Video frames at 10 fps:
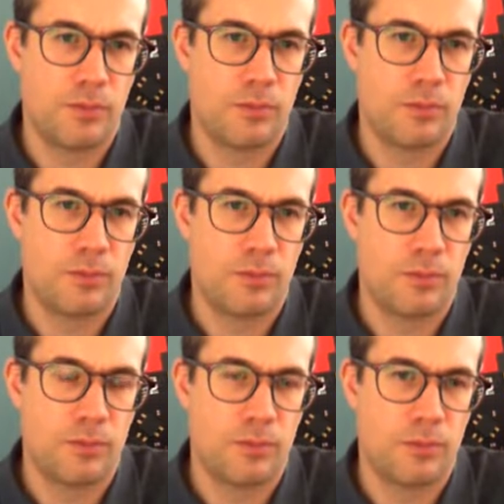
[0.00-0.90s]

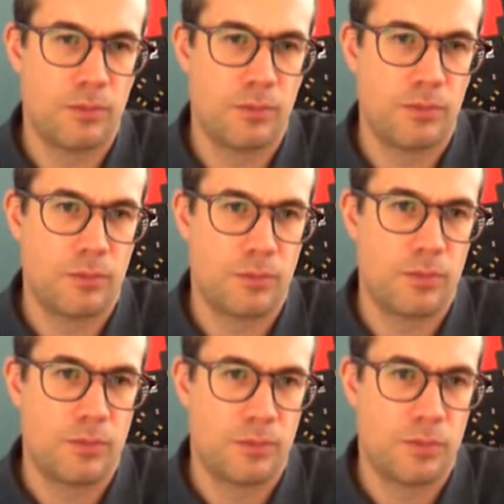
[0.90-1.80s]

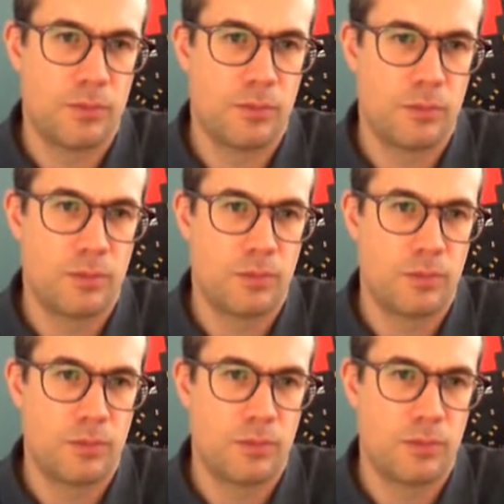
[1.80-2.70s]

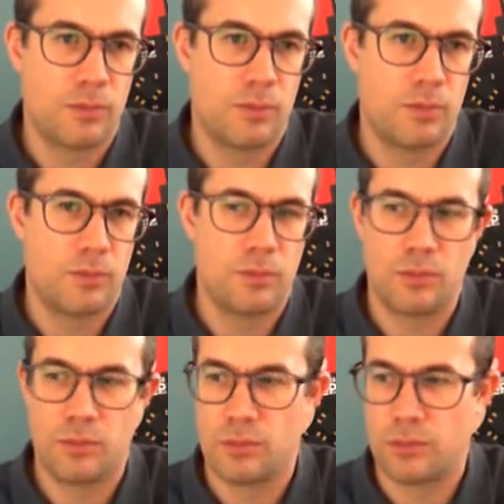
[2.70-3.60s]

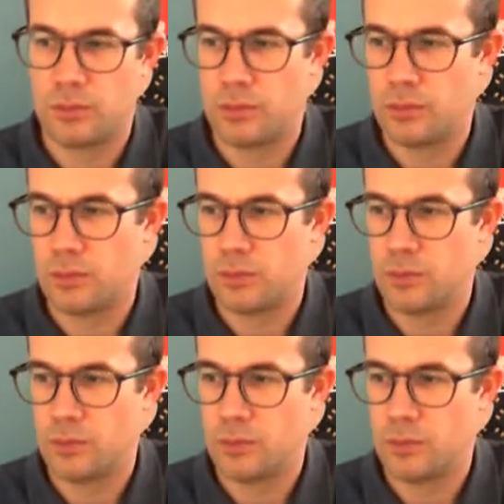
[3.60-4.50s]

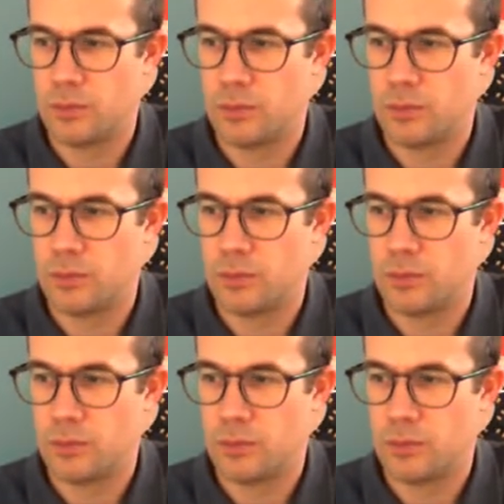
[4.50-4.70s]
(not speaking)